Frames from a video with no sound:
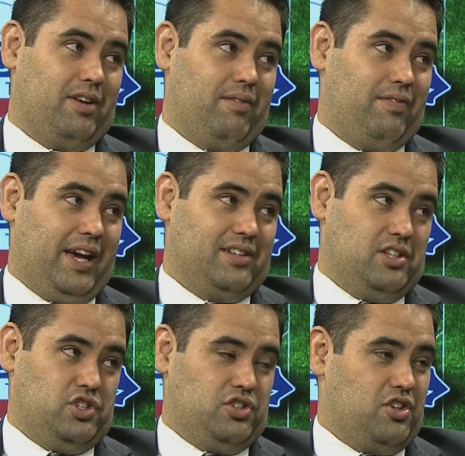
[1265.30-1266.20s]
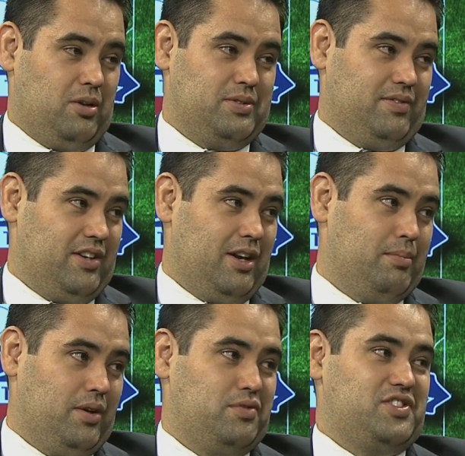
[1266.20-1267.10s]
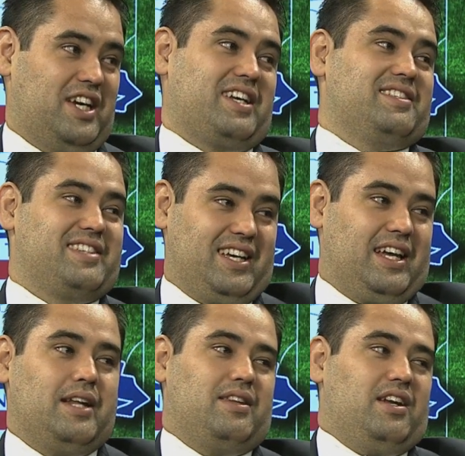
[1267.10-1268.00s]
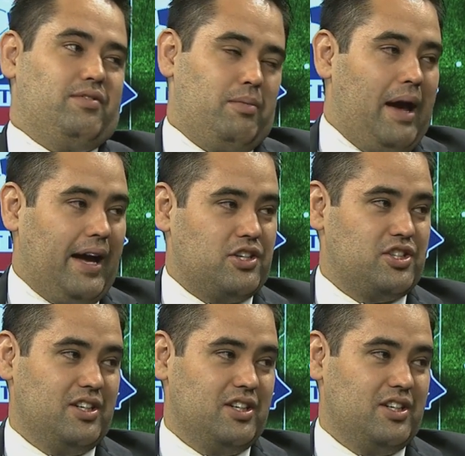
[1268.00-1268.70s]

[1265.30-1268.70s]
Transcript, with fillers: an advantage in terms of the number of seconds they get at the end of a match.